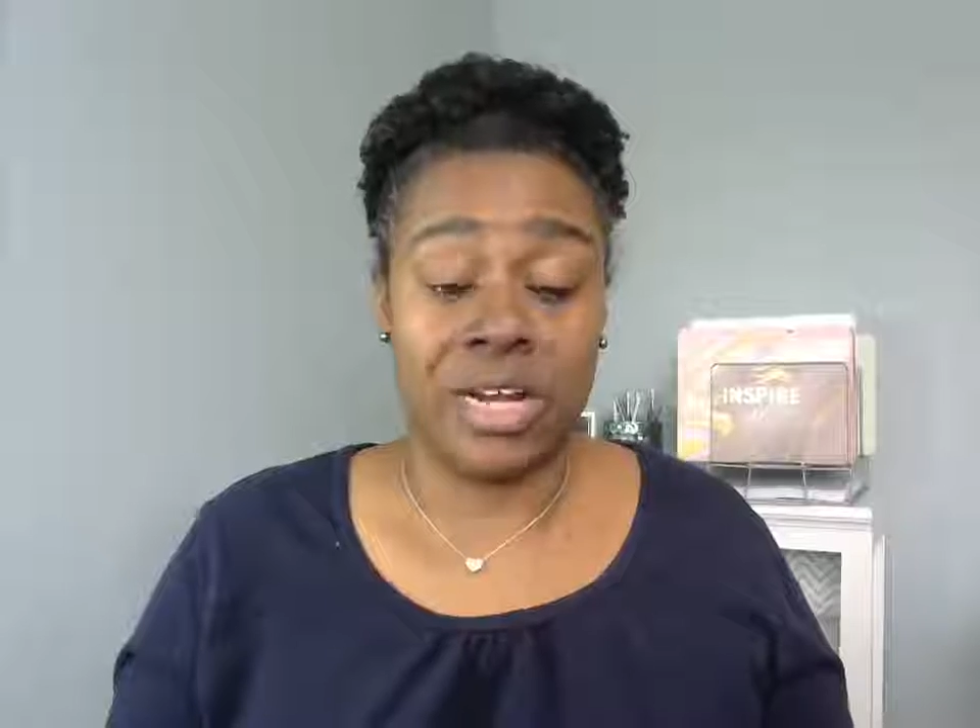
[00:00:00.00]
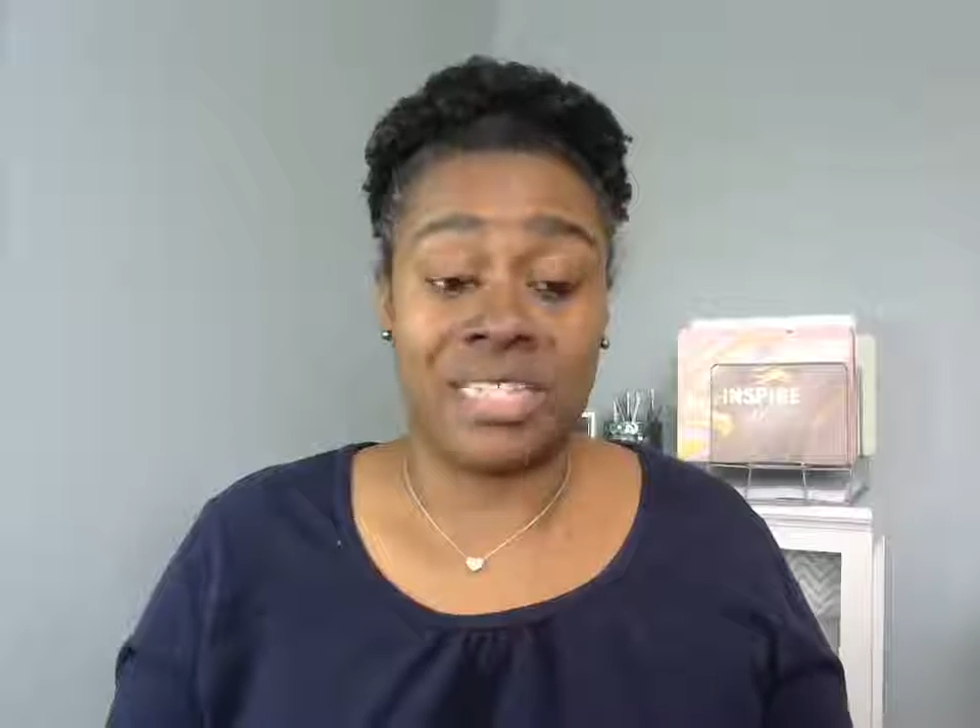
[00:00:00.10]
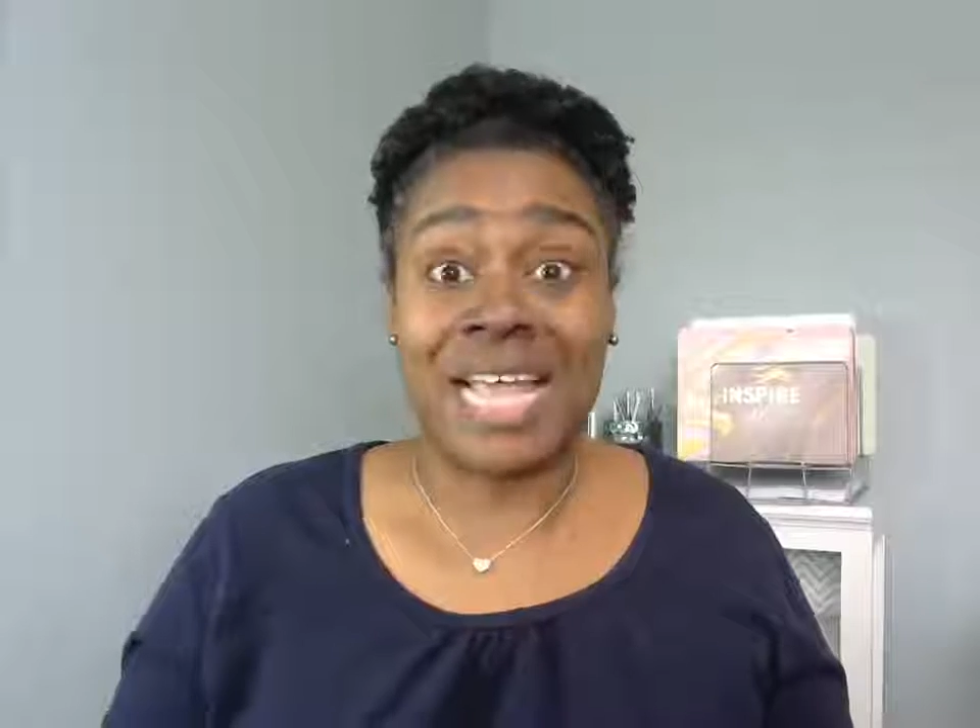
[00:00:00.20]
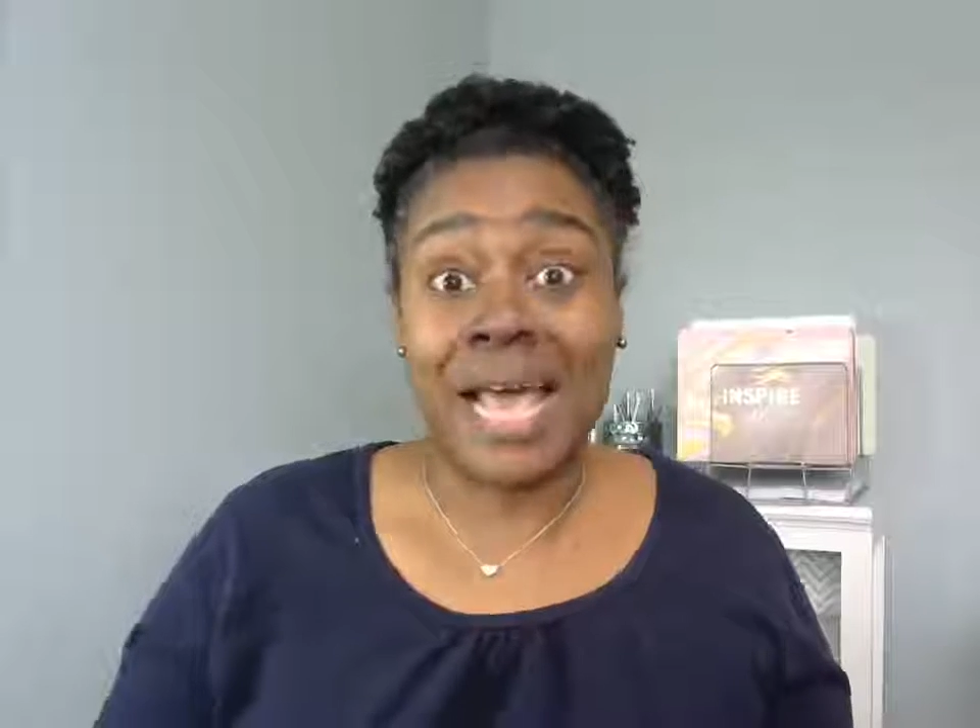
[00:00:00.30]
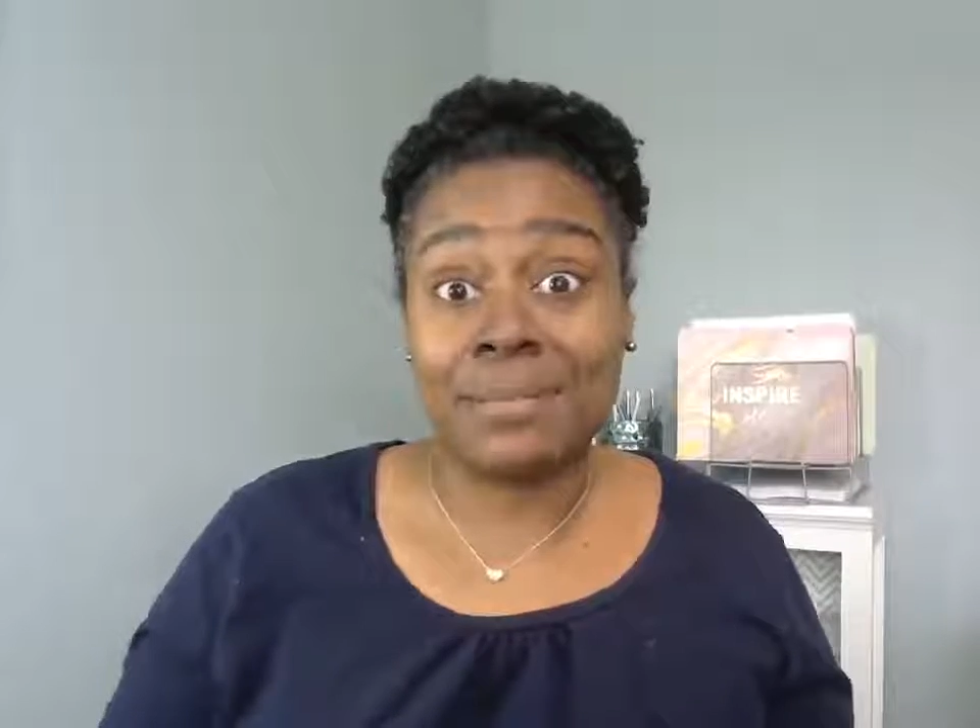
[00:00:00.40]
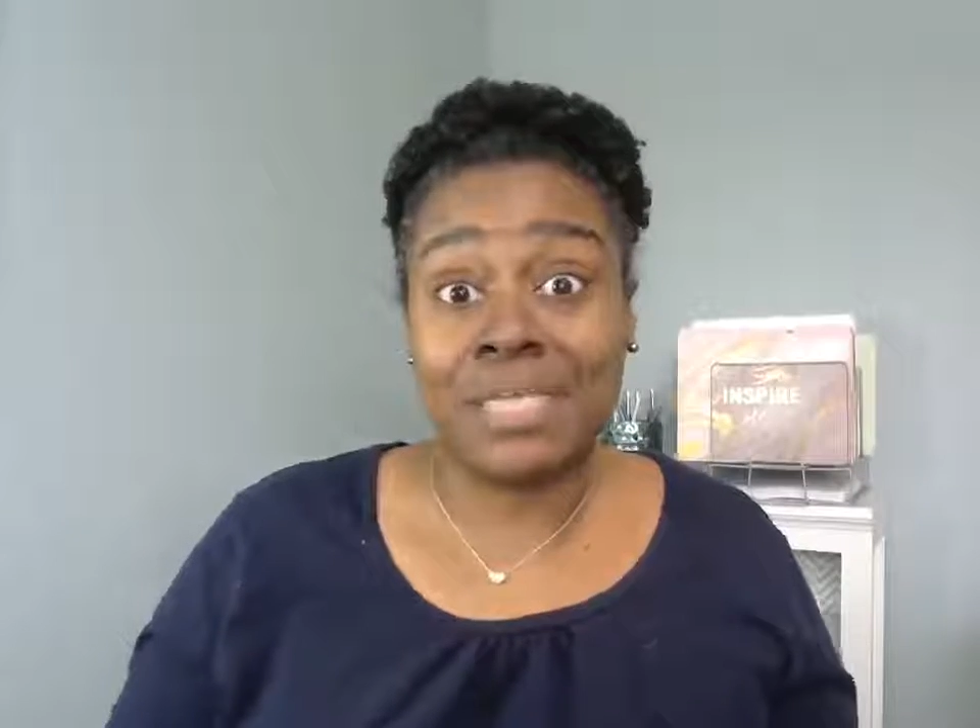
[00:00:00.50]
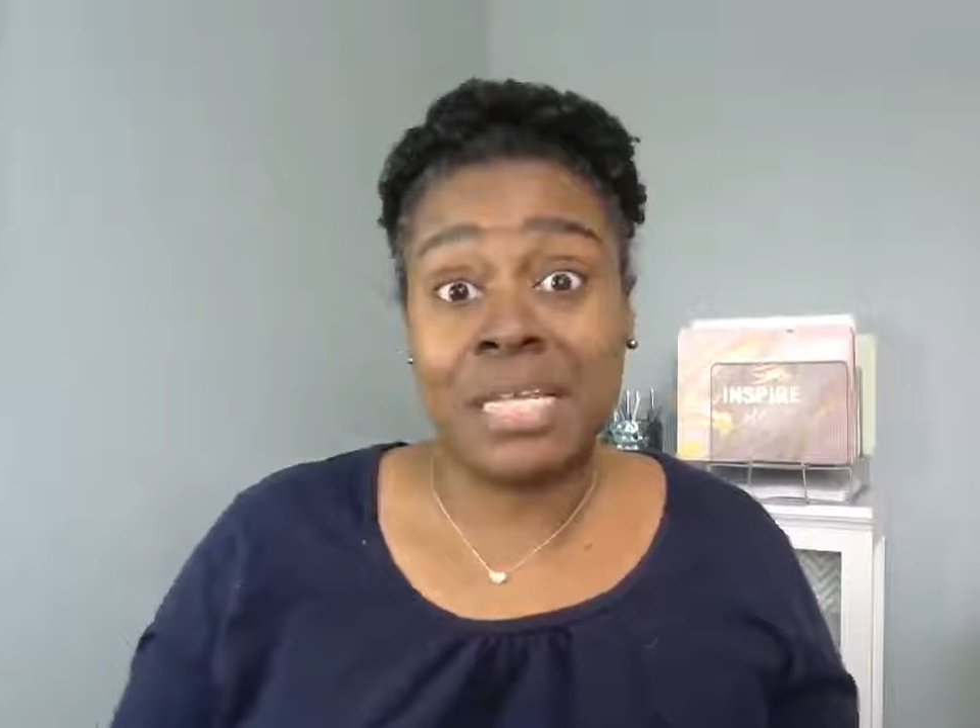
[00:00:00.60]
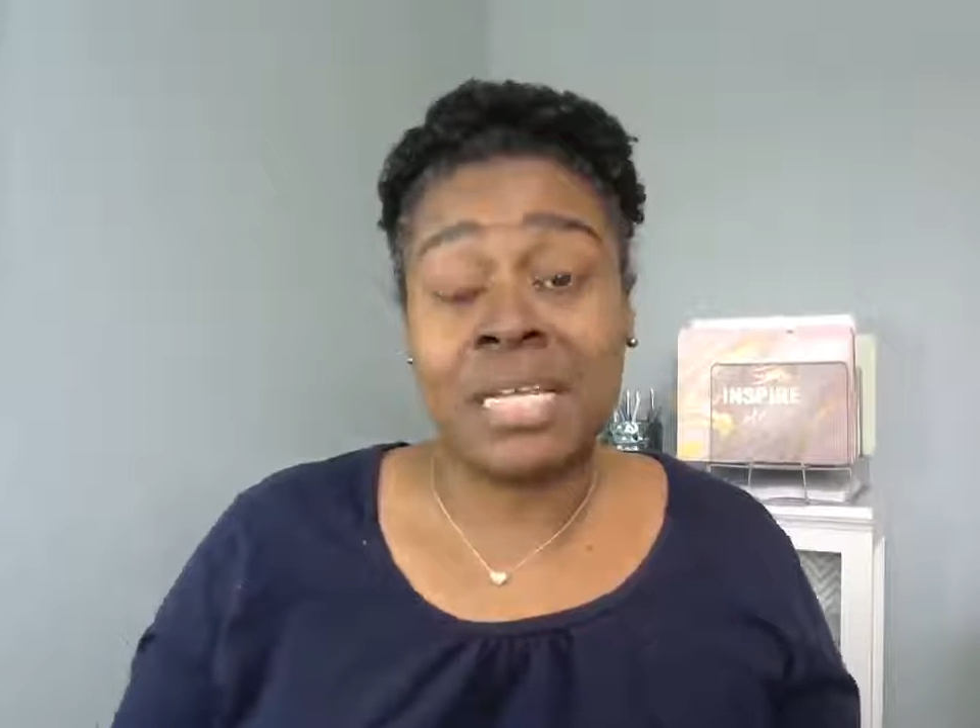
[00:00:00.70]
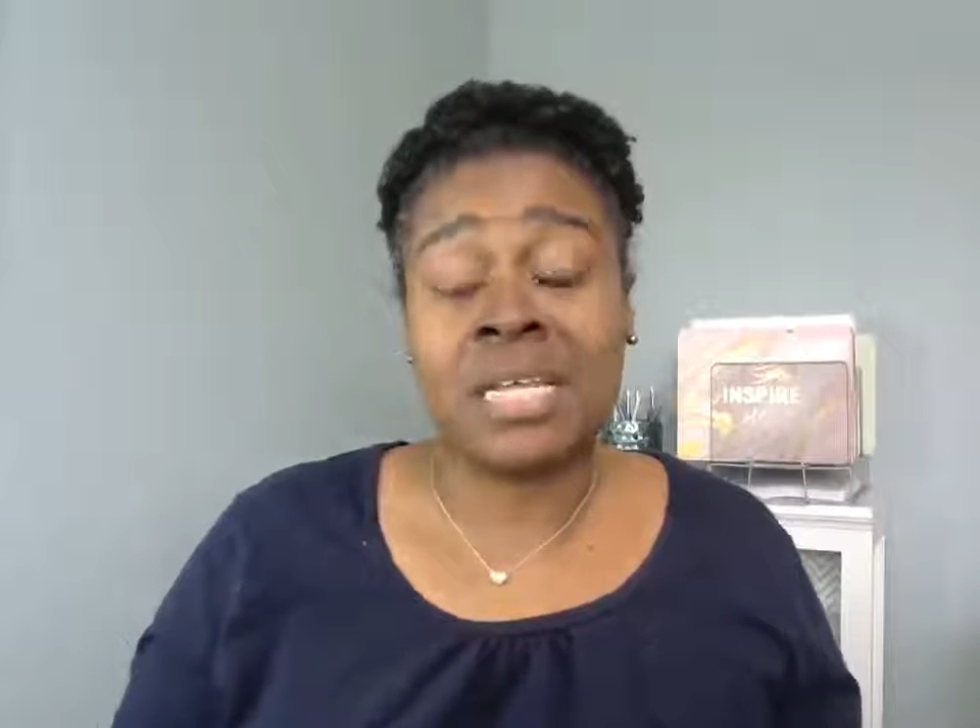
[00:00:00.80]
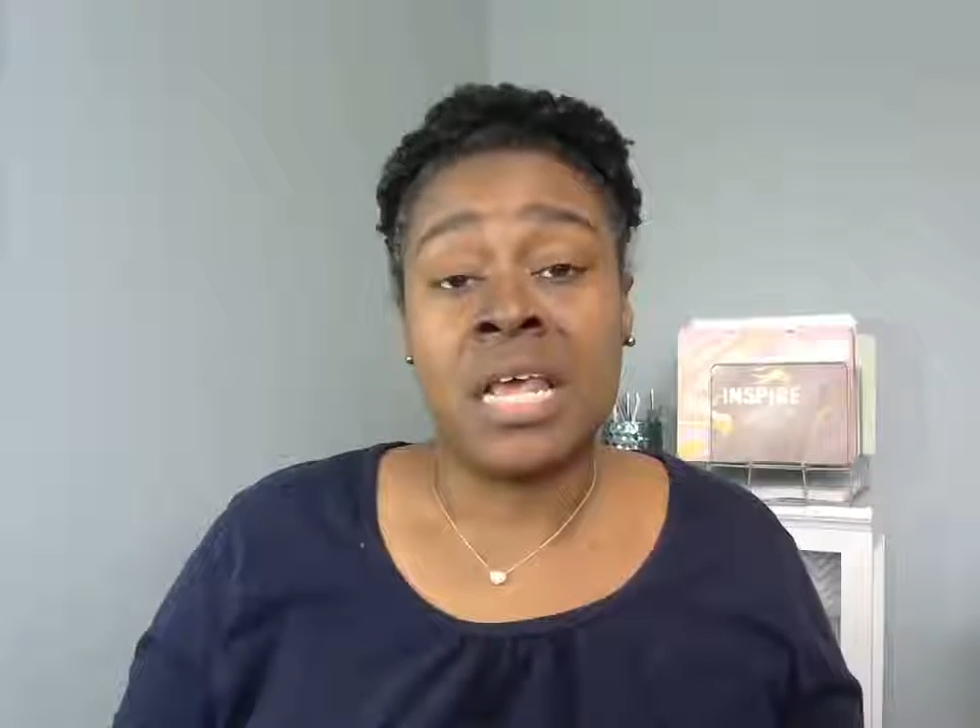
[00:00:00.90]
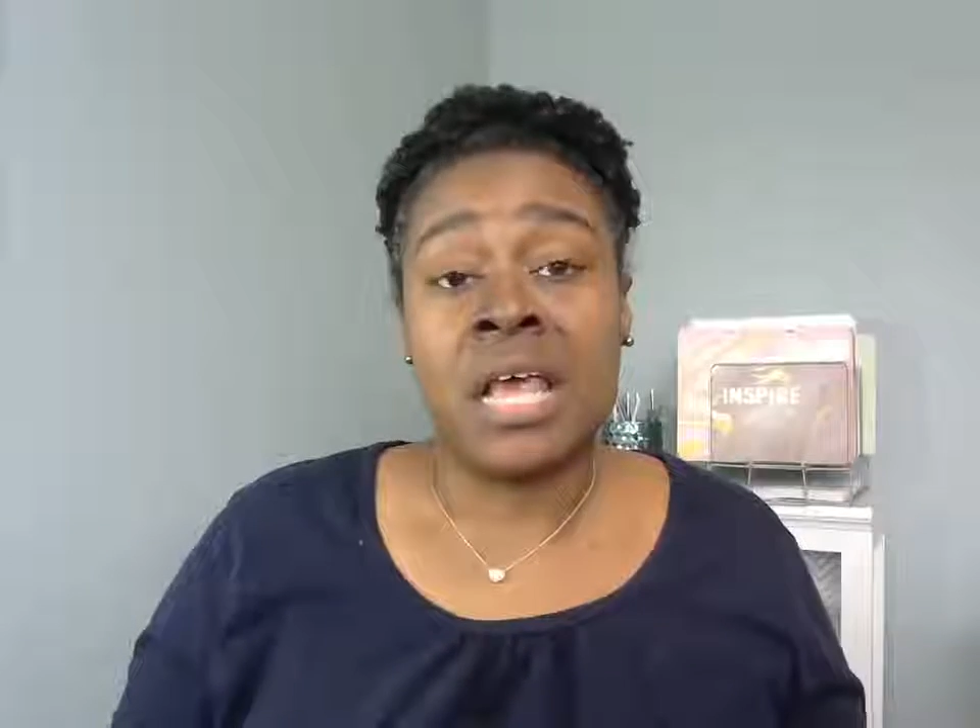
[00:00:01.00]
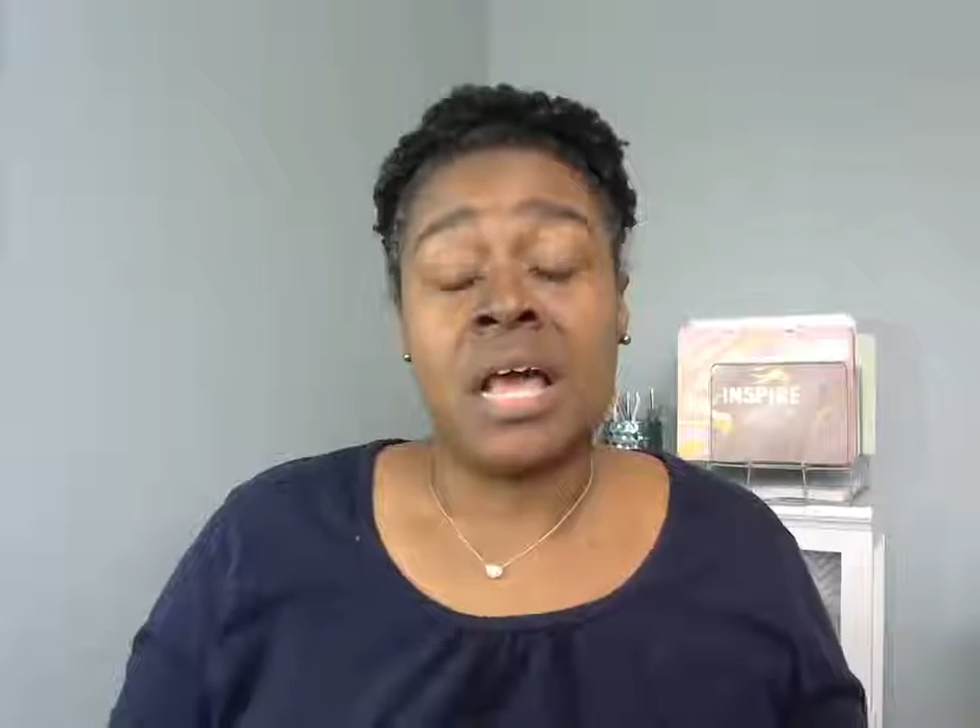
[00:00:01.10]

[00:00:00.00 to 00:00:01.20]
adapted